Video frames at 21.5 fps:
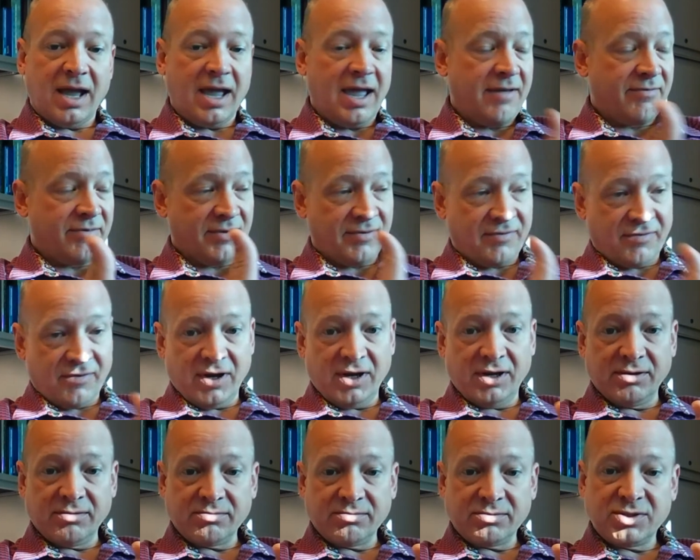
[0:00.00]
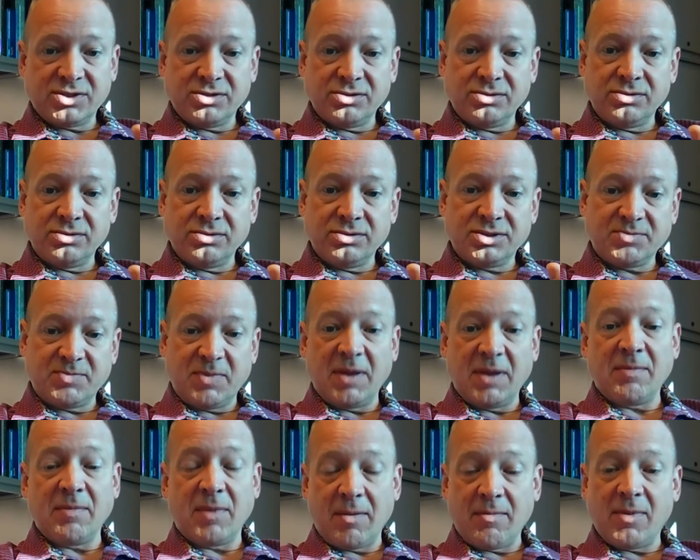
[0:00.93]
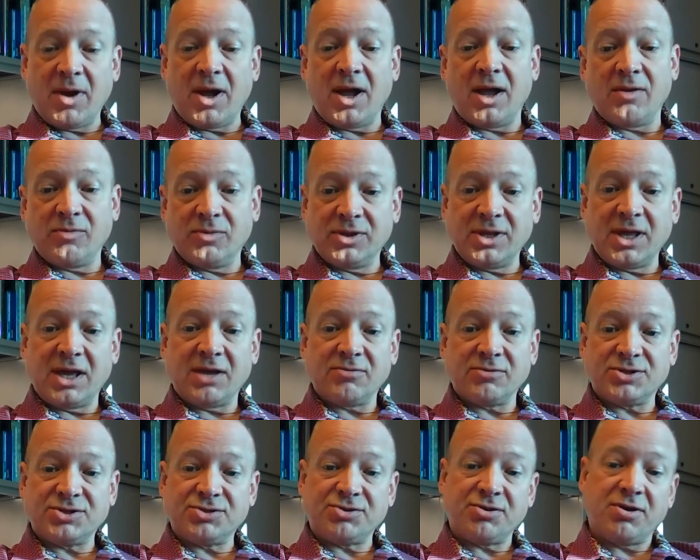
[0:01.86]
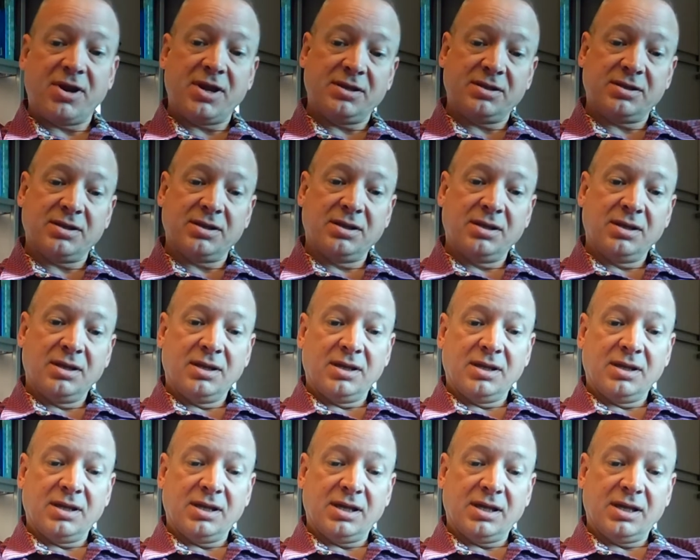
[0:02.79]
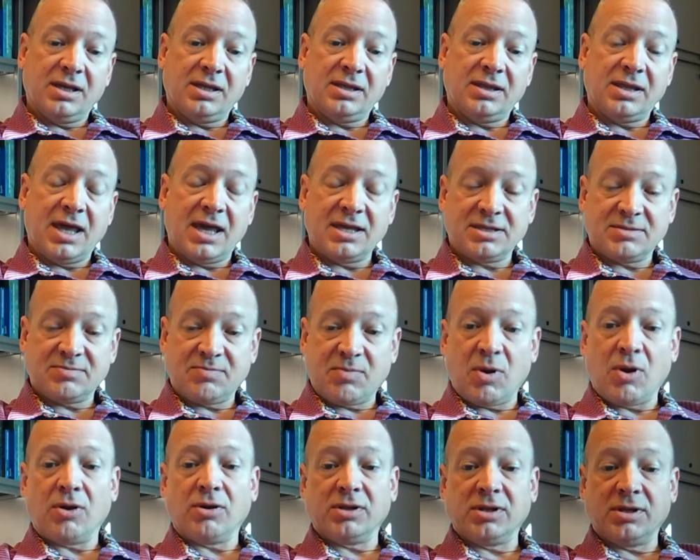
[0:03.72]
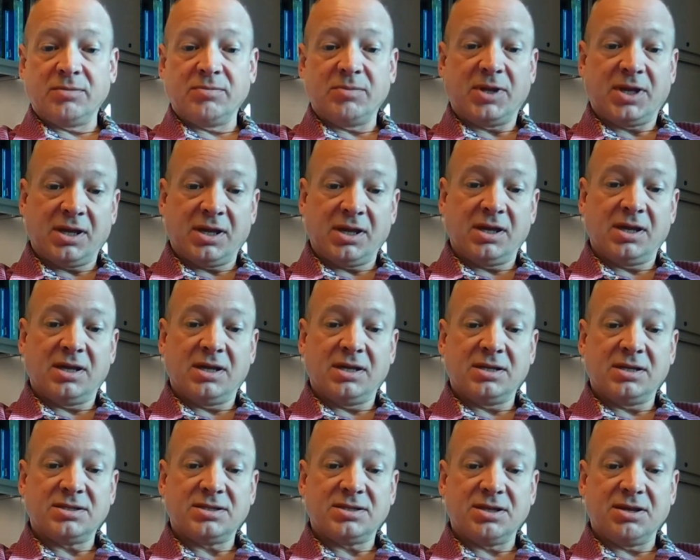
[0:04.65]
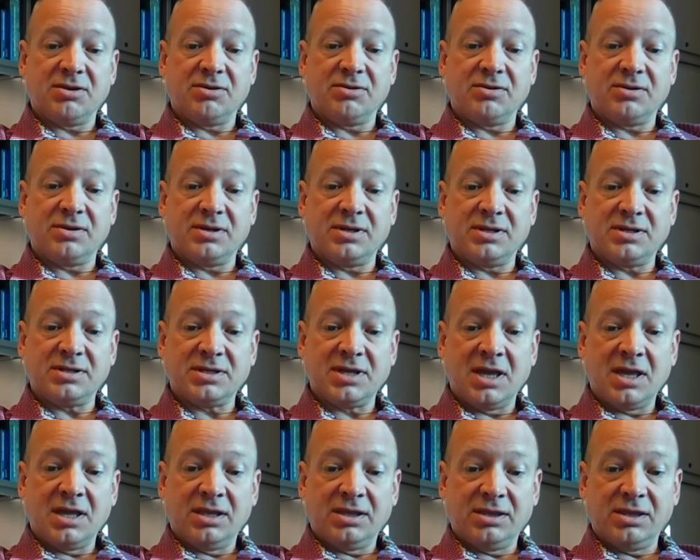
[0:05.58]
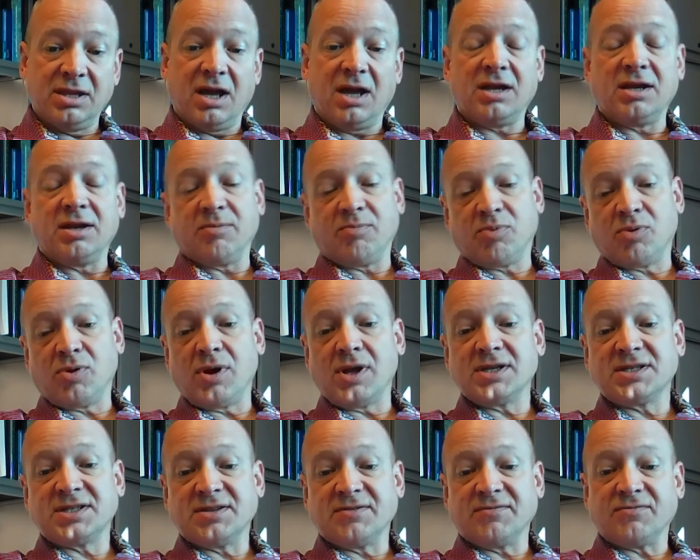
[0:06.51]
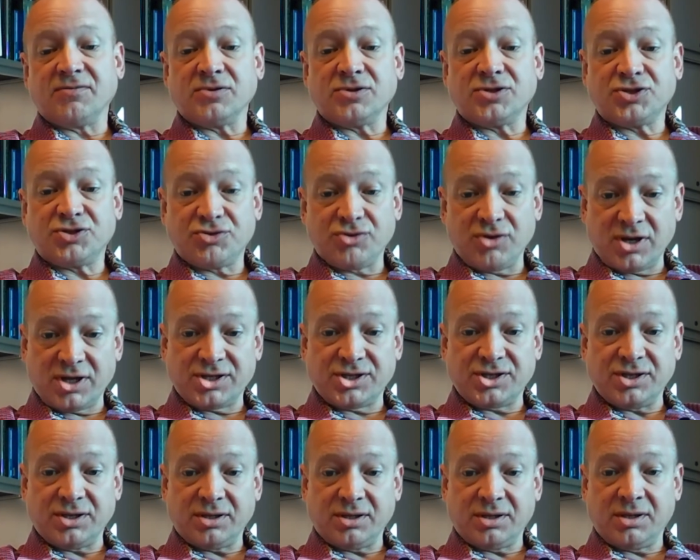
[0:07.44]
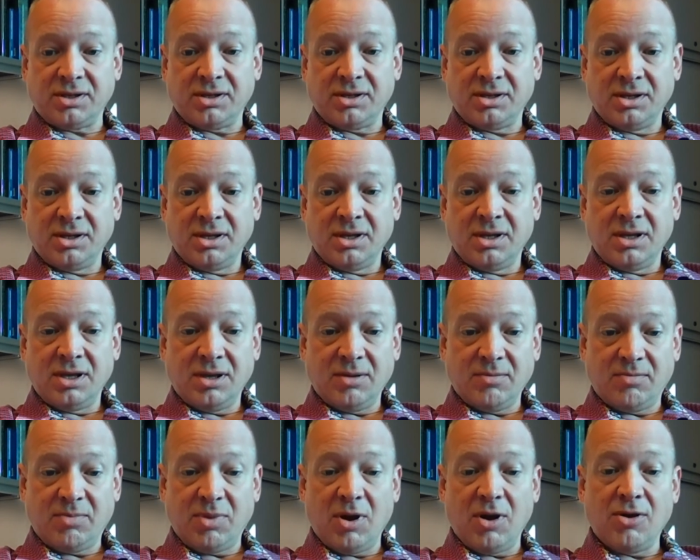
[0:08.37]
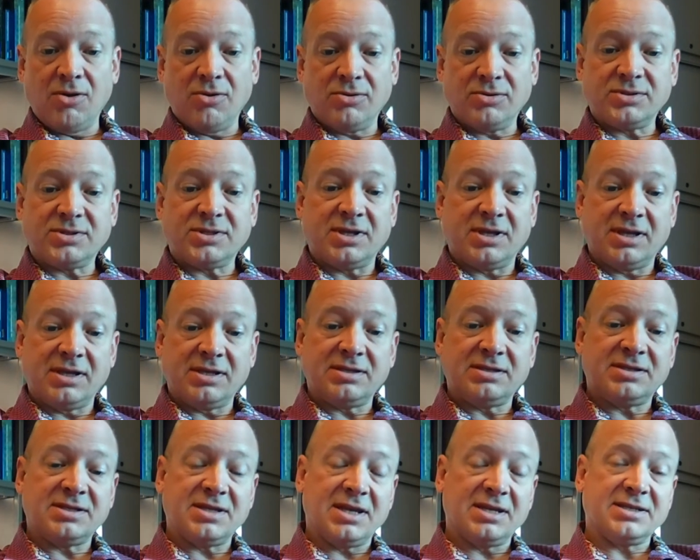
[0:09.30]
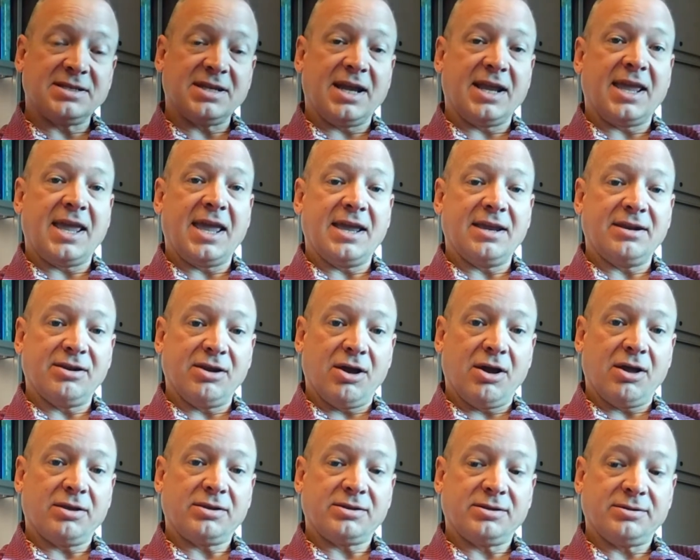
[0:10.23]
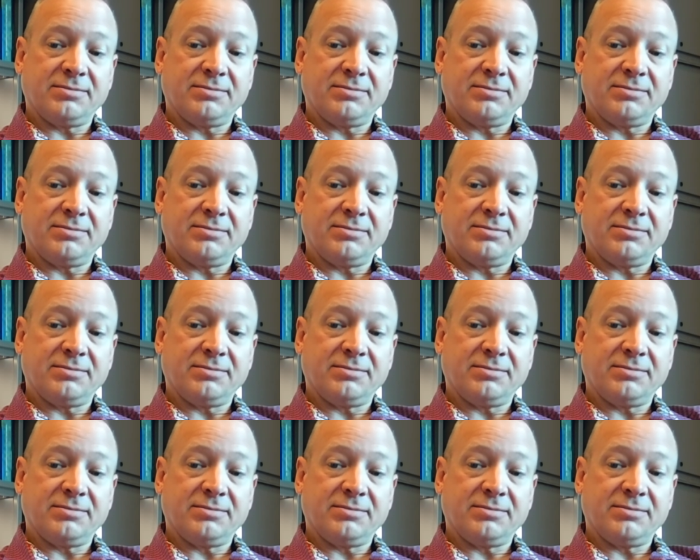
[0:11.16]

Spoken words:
I have the freedom to speak my mind without restraint, and that is partly because there is not an oppressive restriction imposed that says I cannot.